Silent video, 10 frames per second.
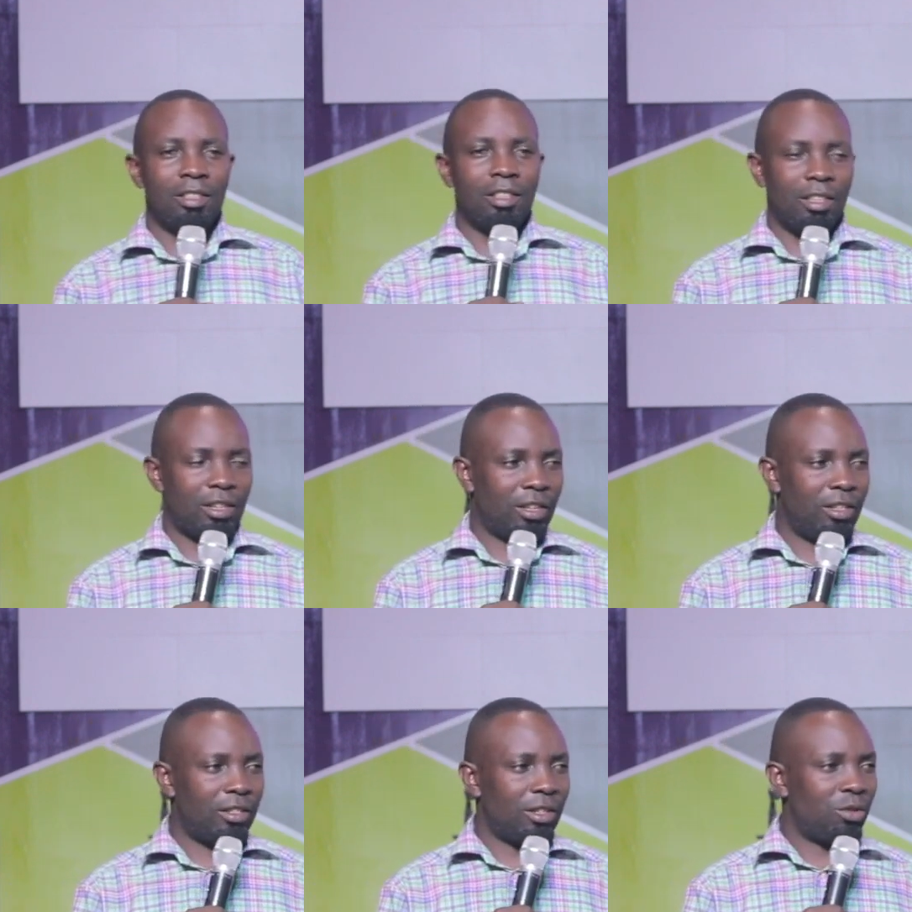
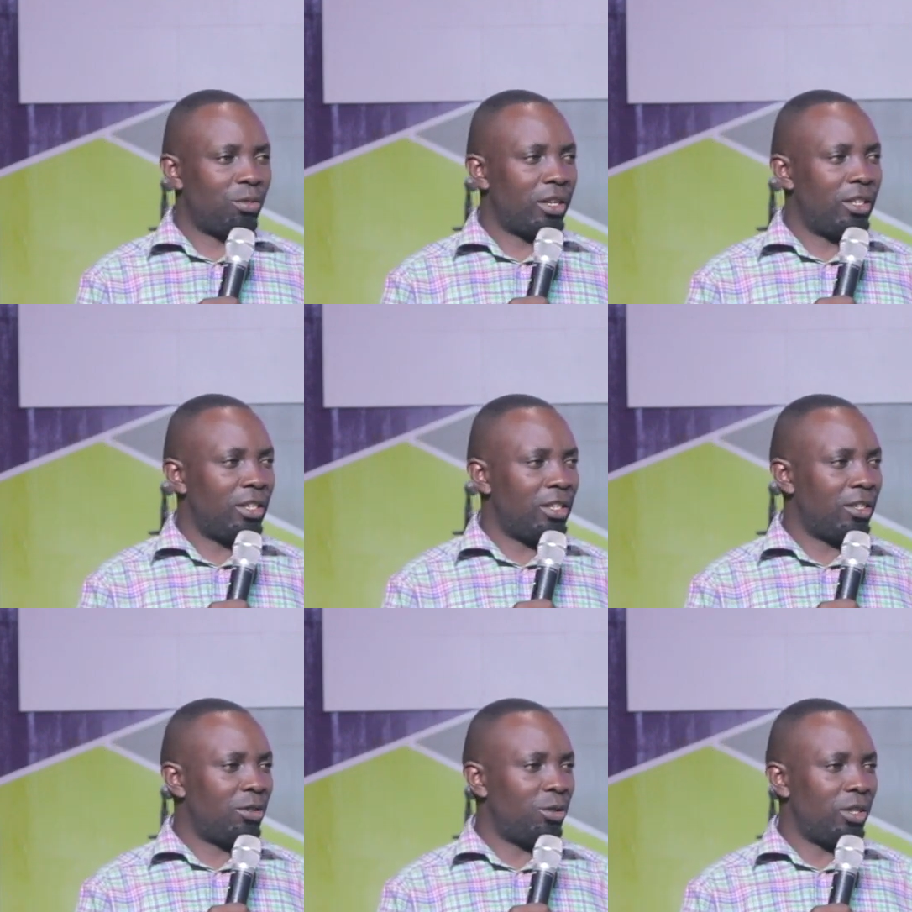Ng'ekkanisa tubadde
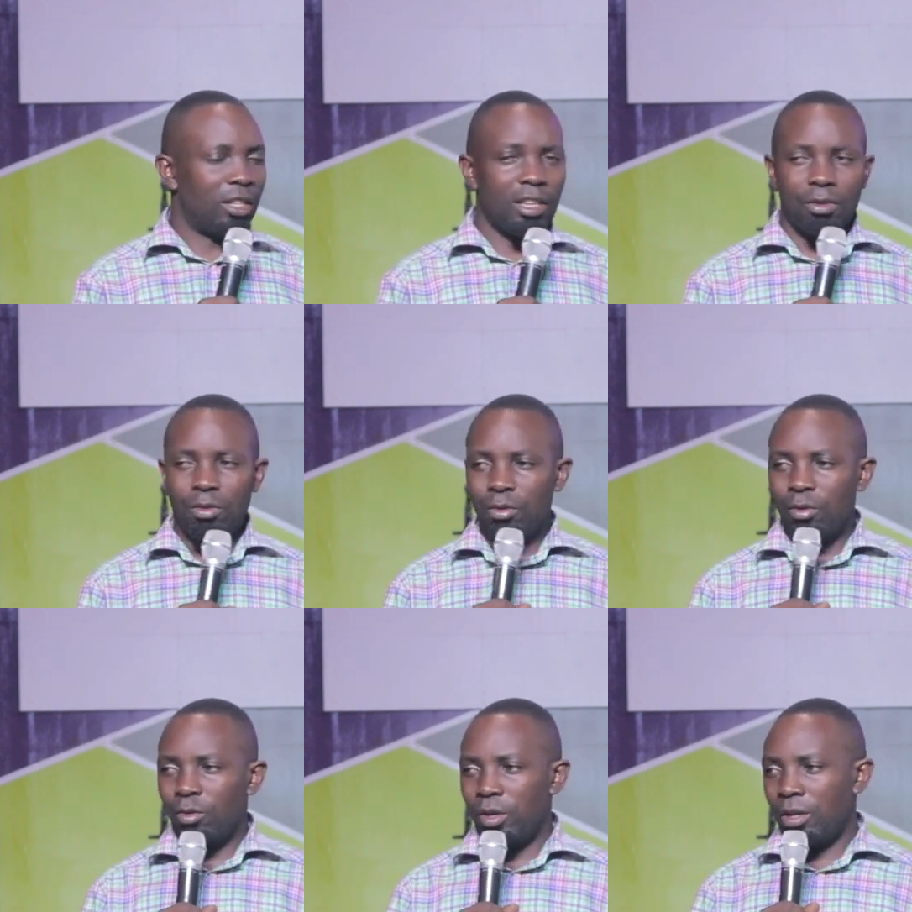tuyiga ku
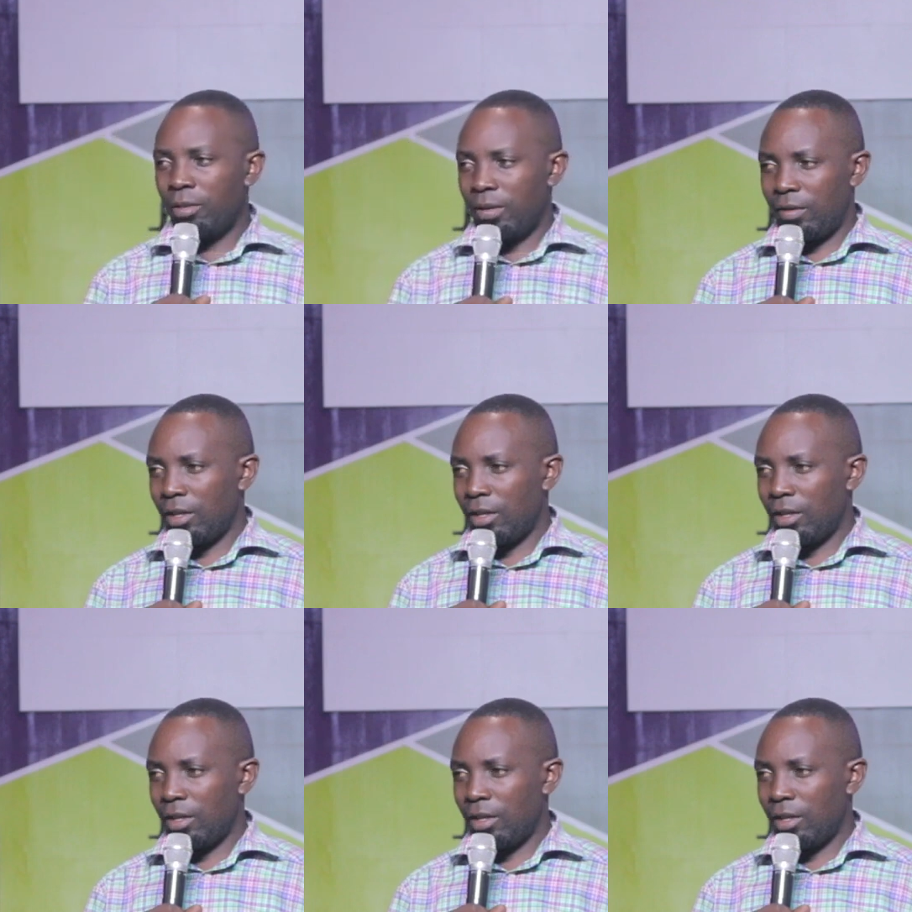kwebaza.